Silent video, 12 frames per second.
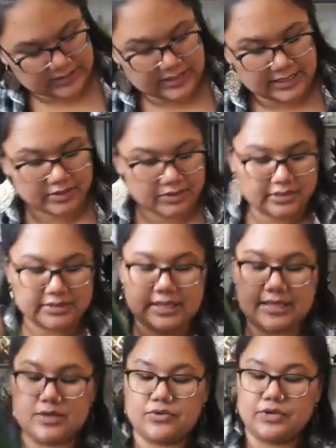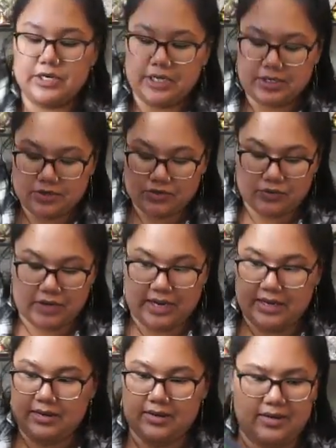just like it's like green and
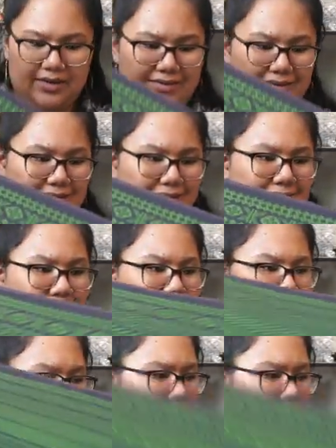gray I think